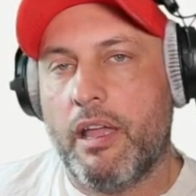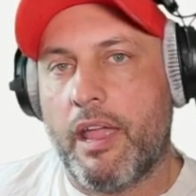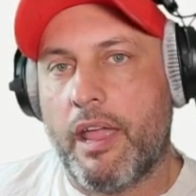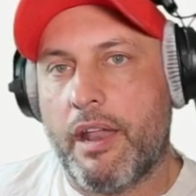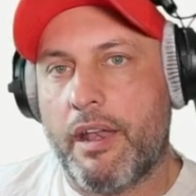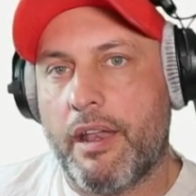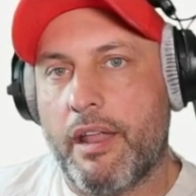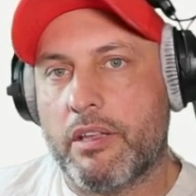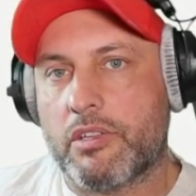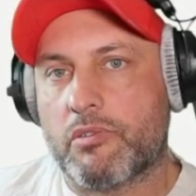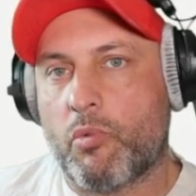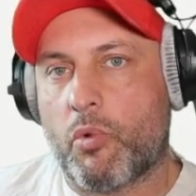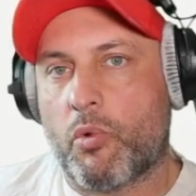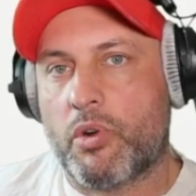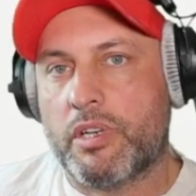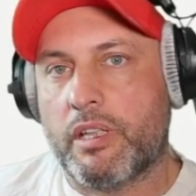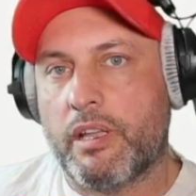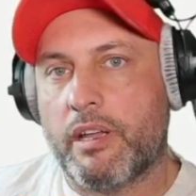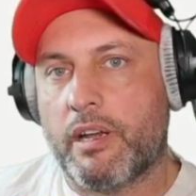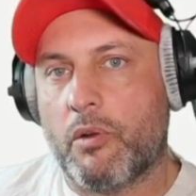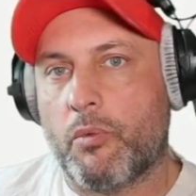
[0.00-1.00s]
And as more
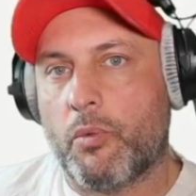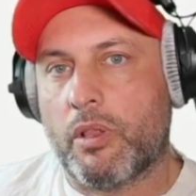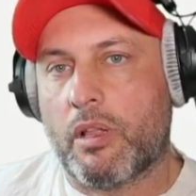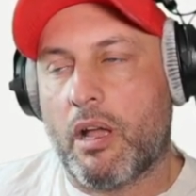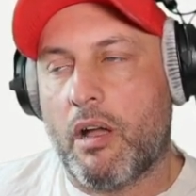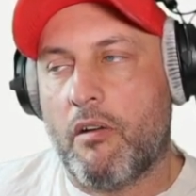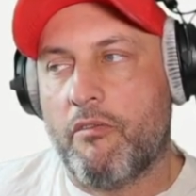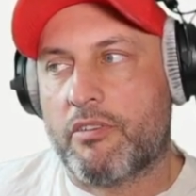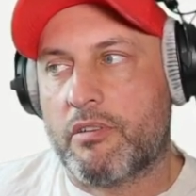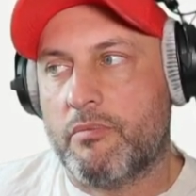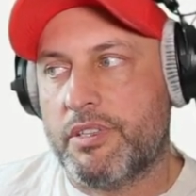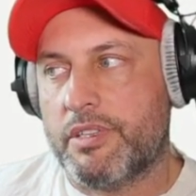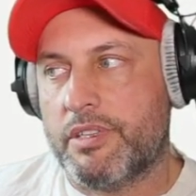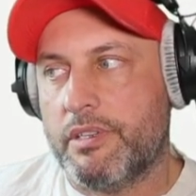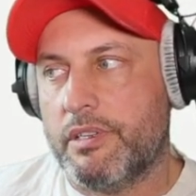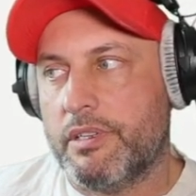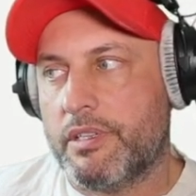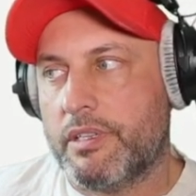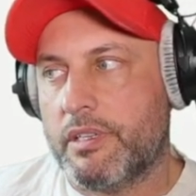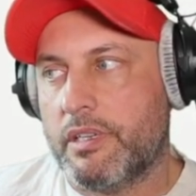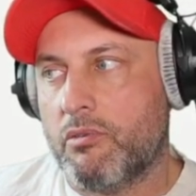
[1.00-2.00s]
data will come from
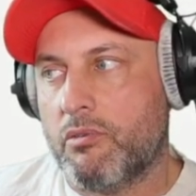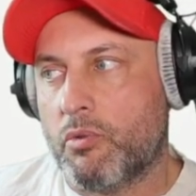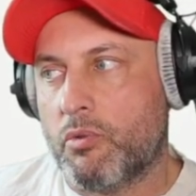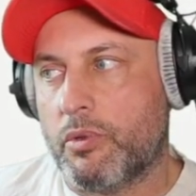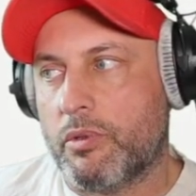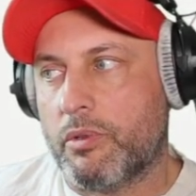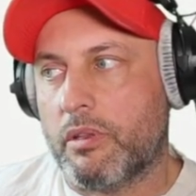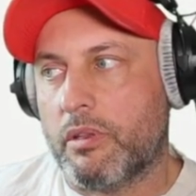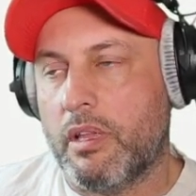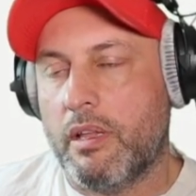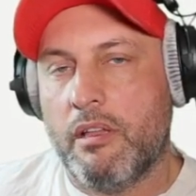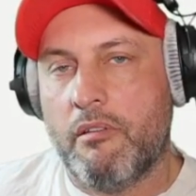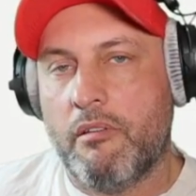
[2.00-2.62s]
CDC, we will